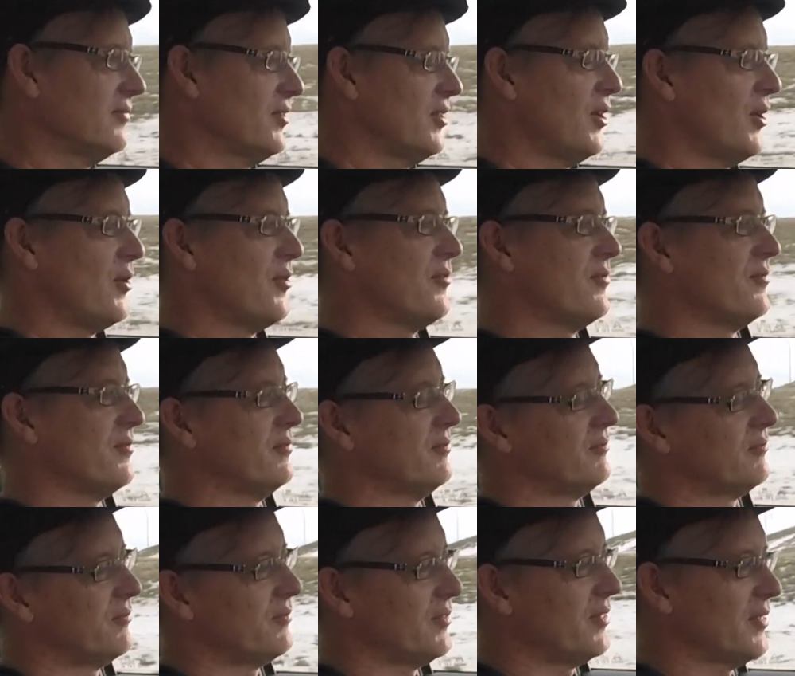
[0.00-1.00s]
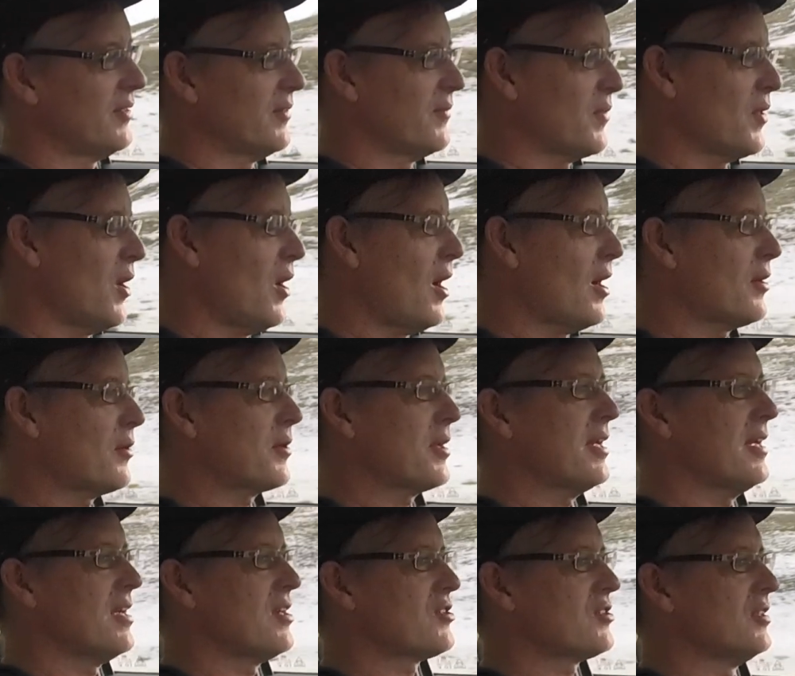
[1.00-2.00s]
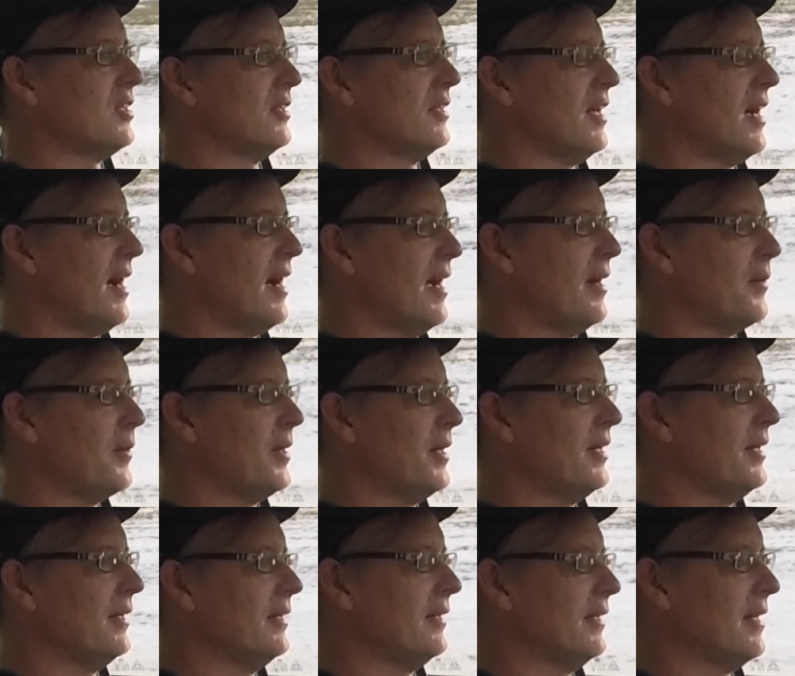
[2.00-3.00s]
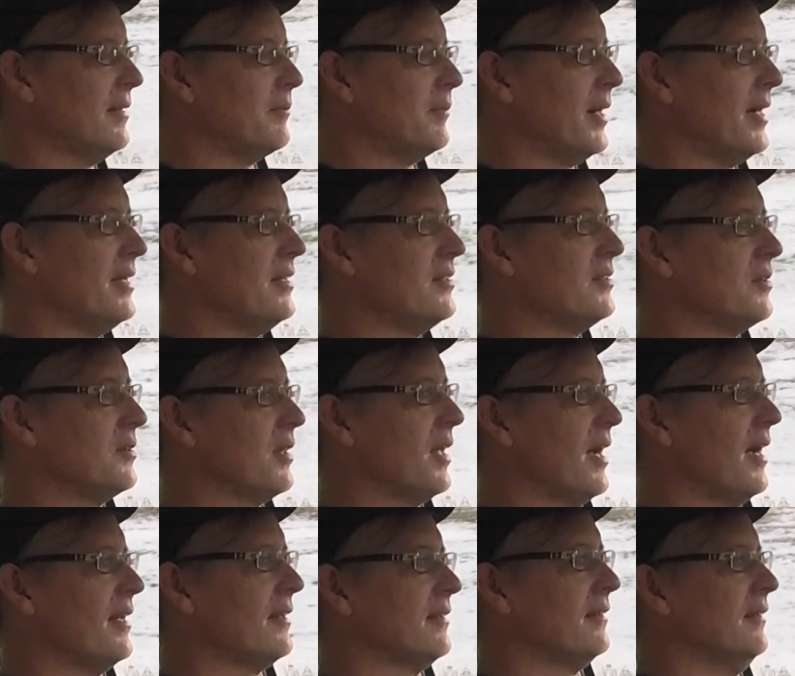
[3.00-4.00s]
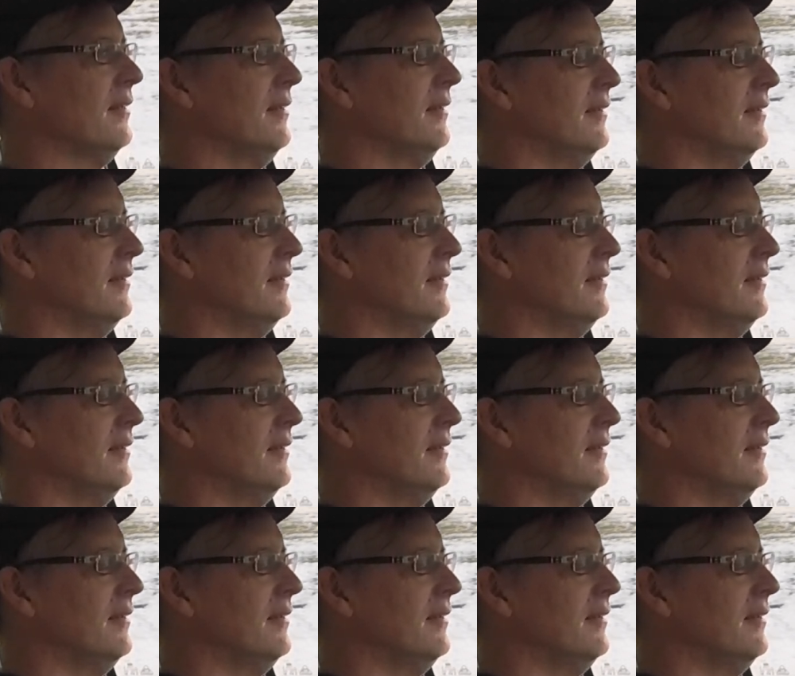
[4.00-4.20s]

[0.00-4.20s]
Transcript: You know, odd occasion on the highway, I might do that.